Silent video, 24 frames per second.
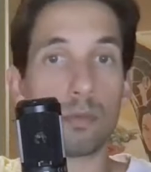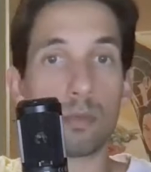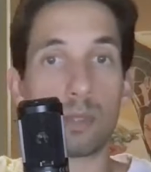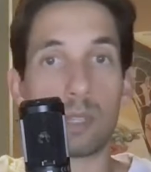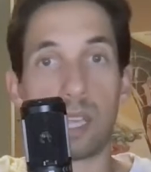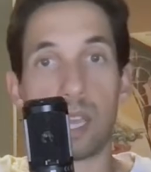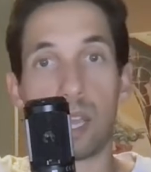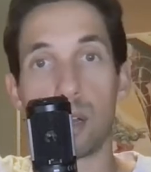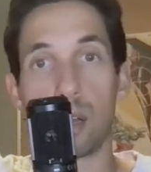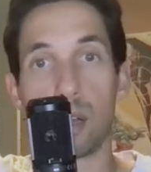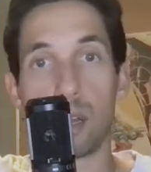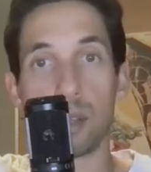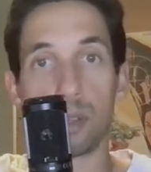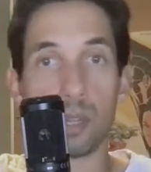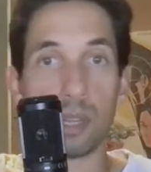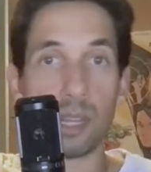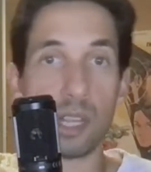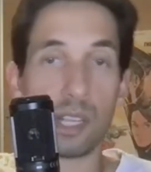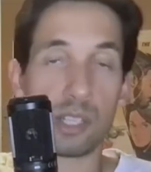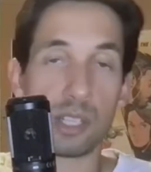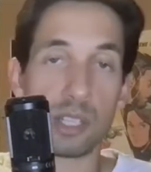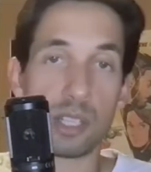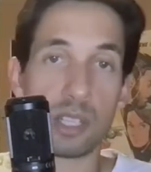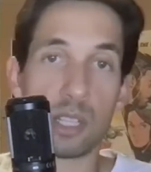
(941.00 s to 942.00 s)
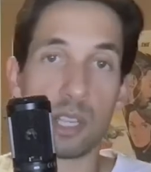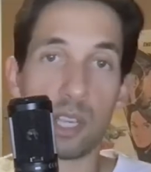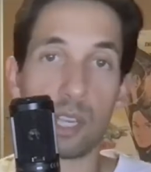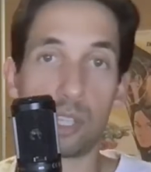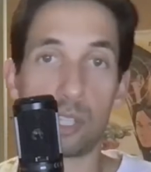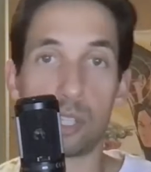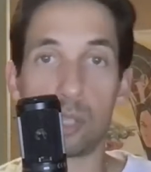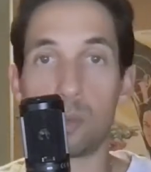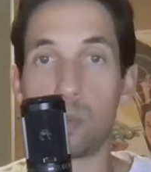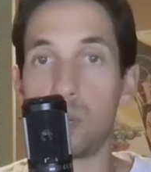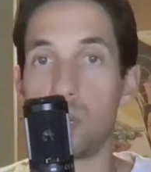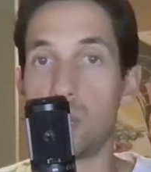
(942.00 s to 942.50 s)
get all the
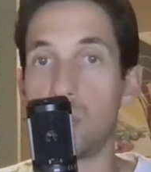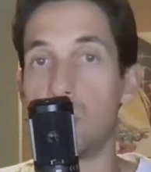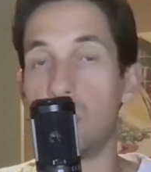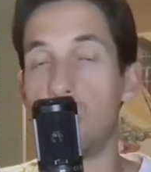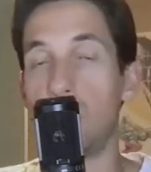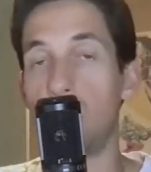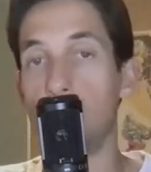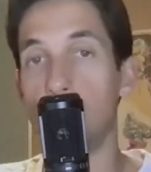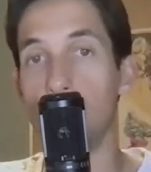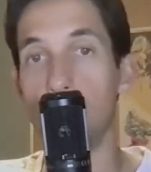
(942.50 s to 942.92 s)
legislation we need.